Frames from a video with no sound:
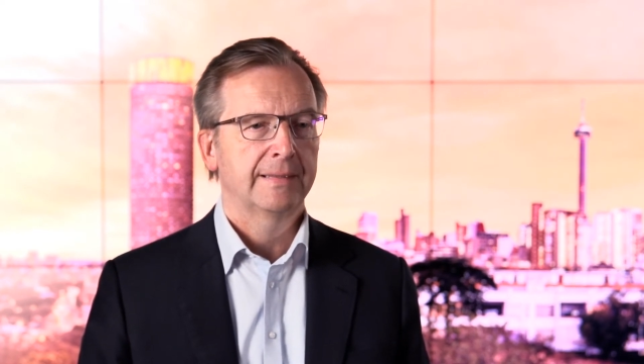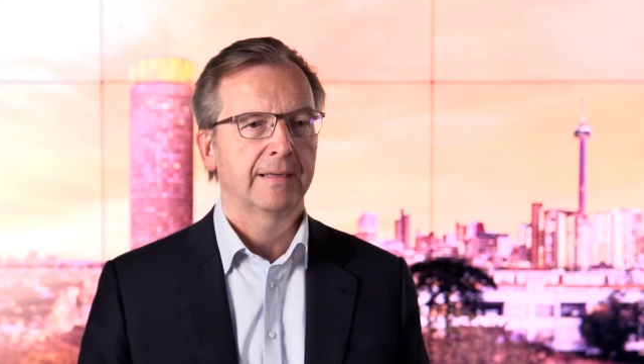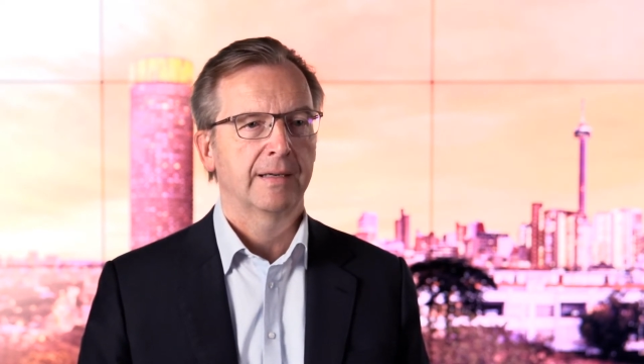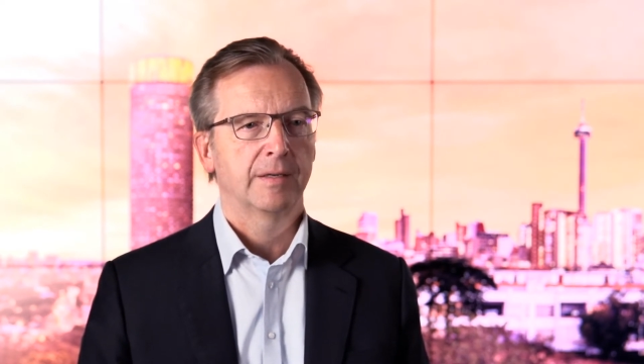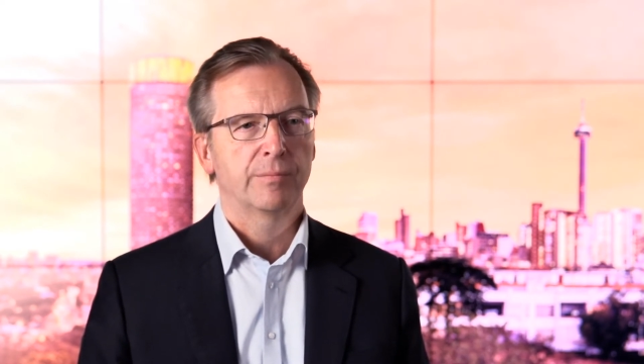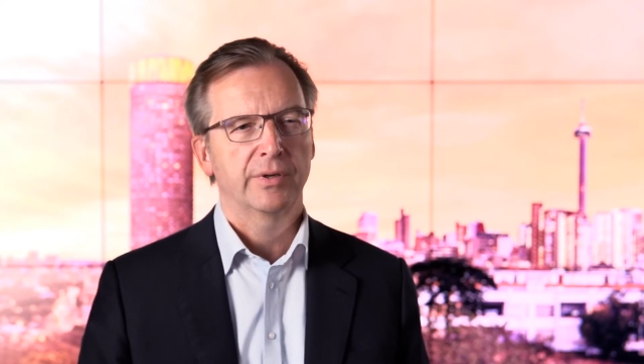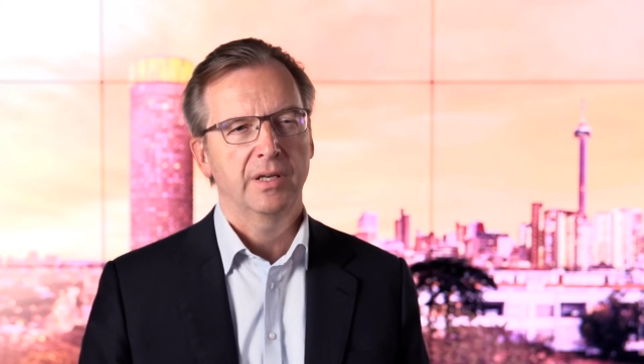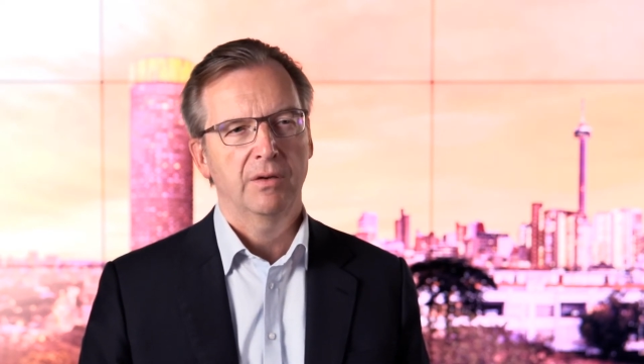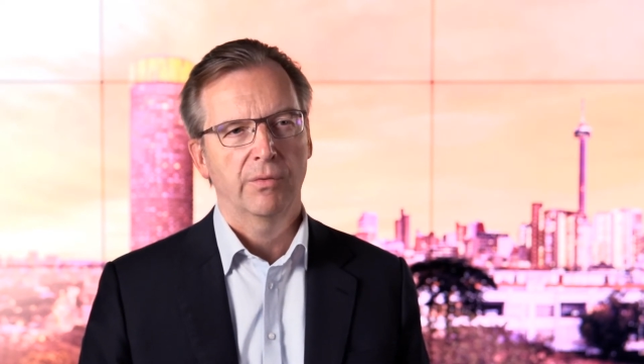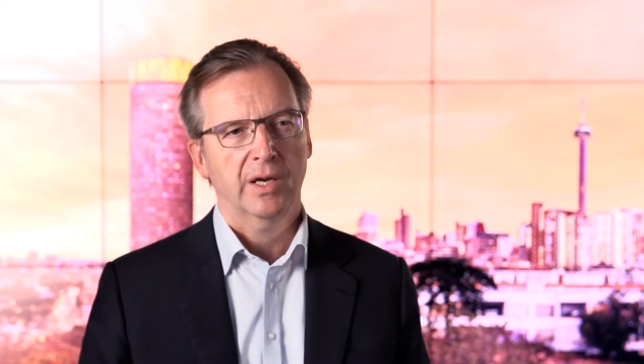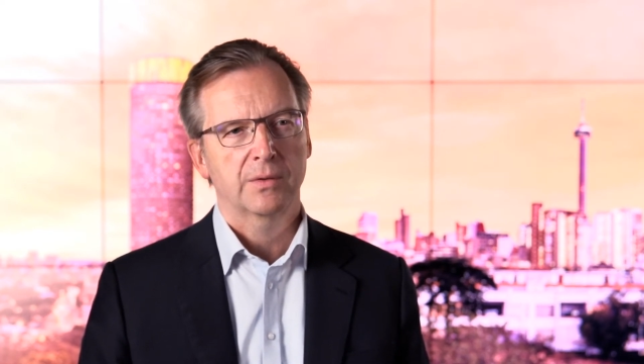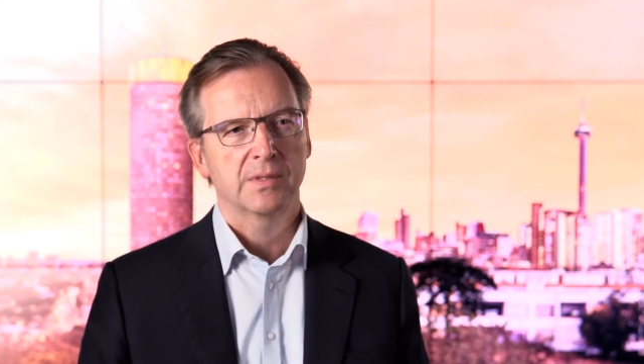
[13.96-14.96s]
And a
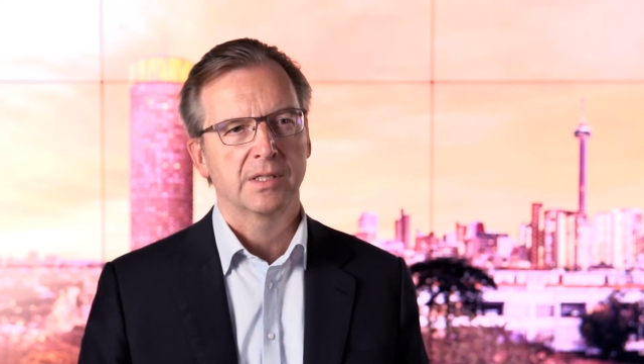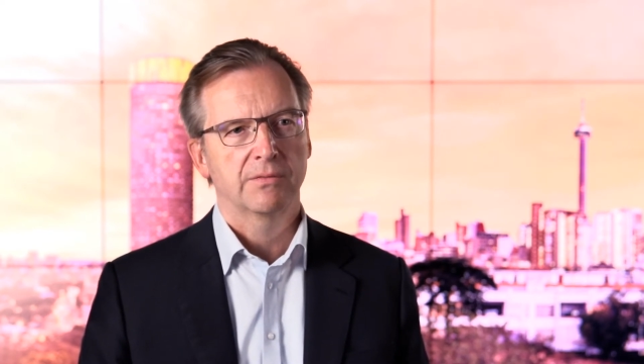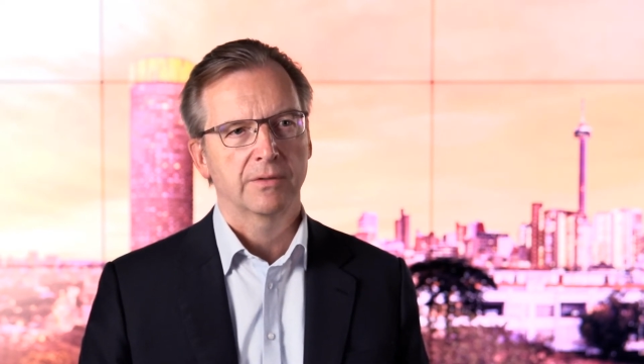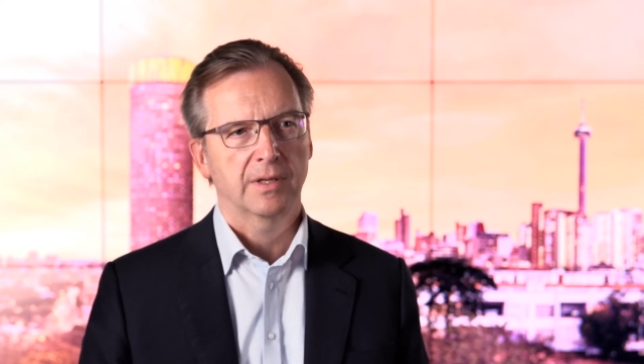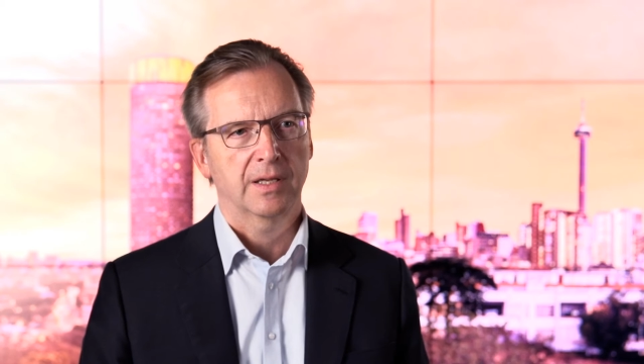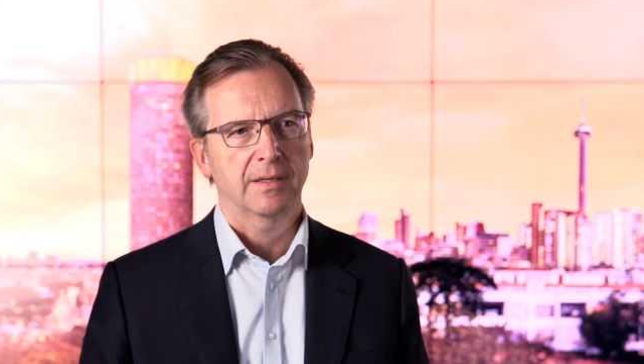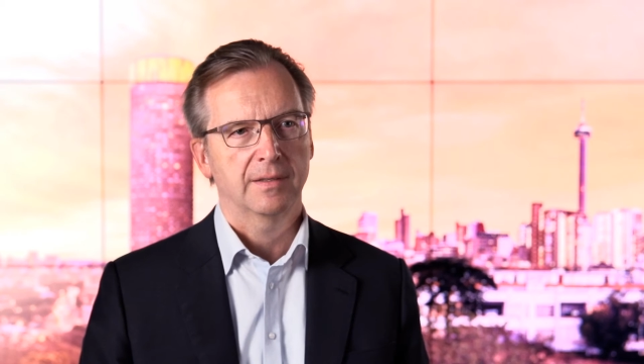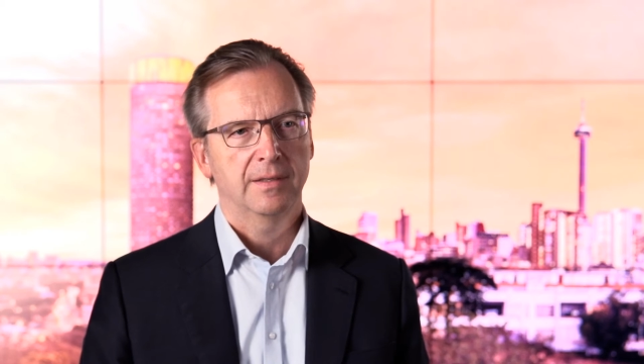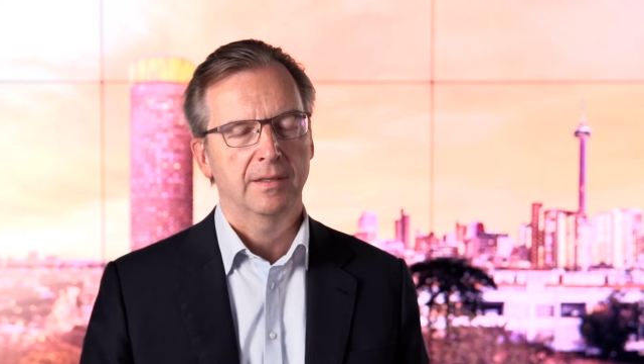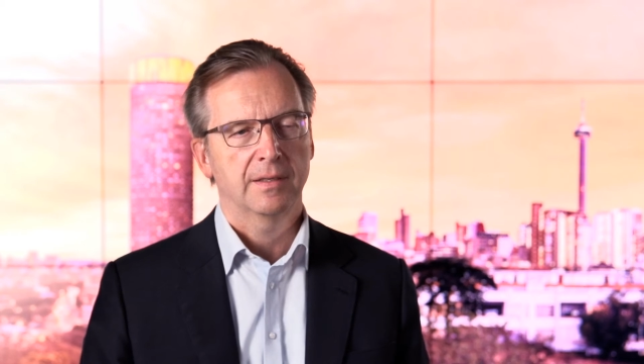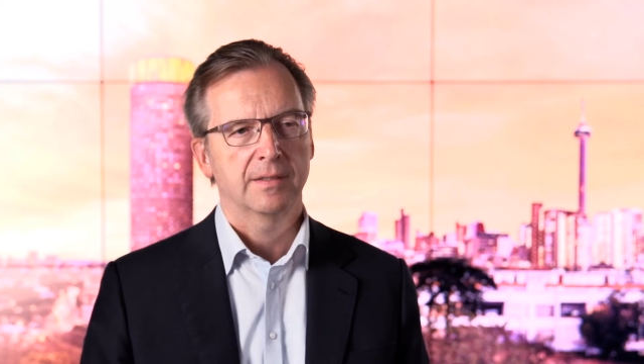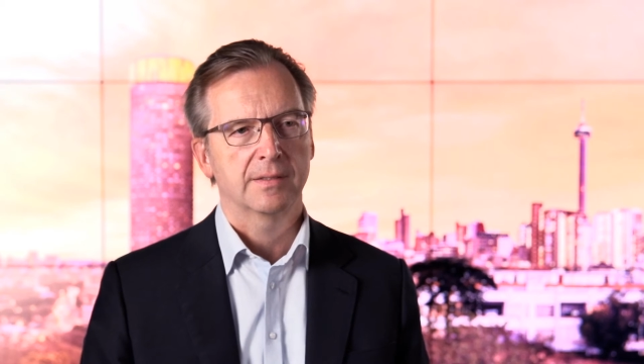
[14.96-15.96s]
prerequisite for that
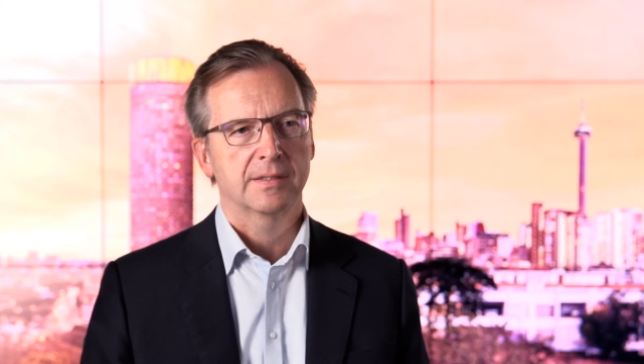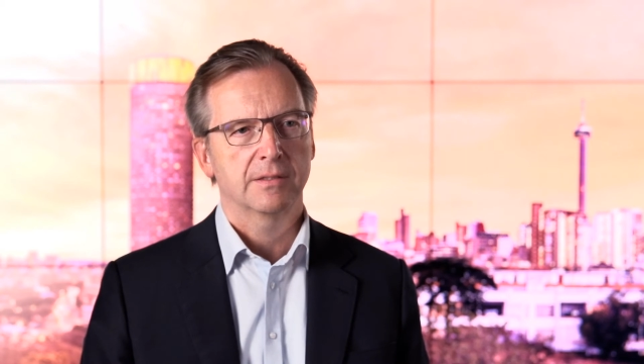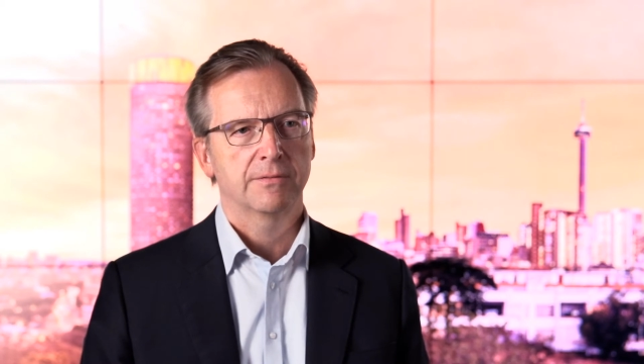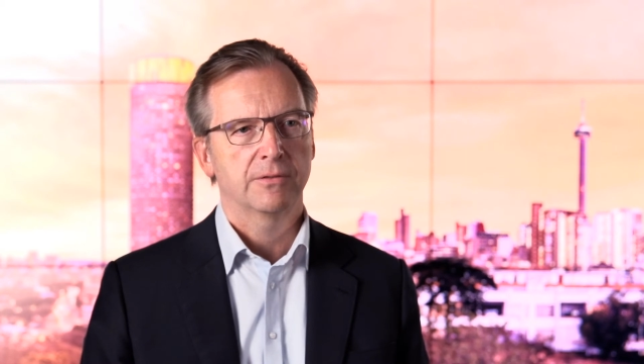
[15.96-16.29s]
is a